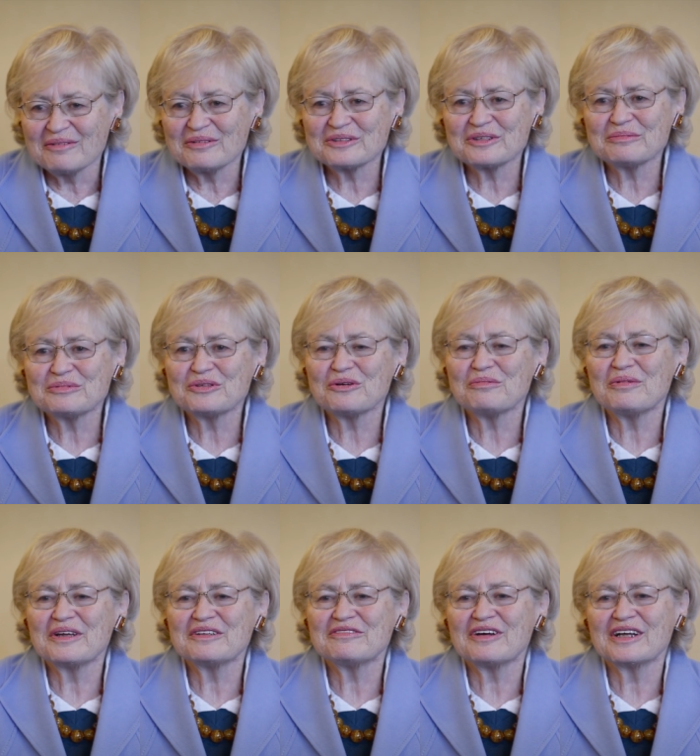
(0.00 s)
was absorbed
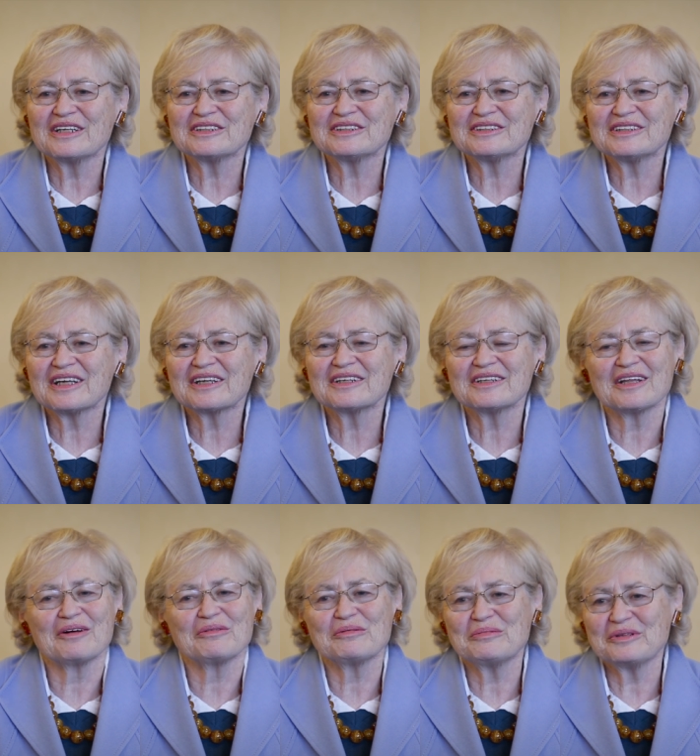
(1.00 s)
by the financial sector,
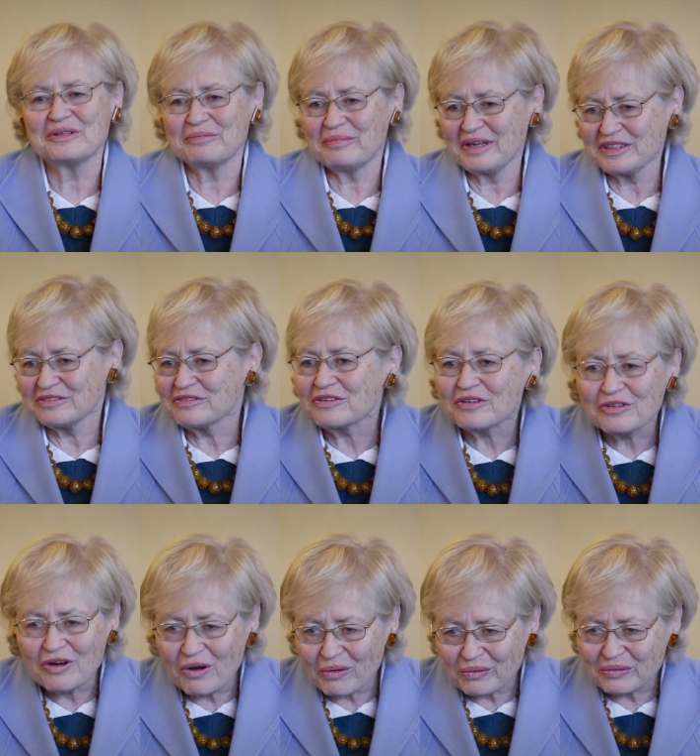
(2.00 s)
that would be the best for
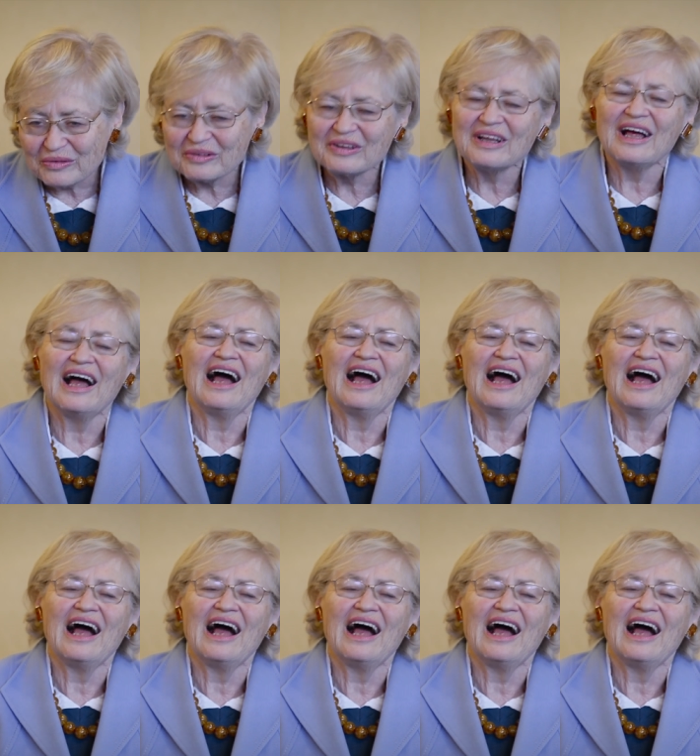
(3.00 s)
growth.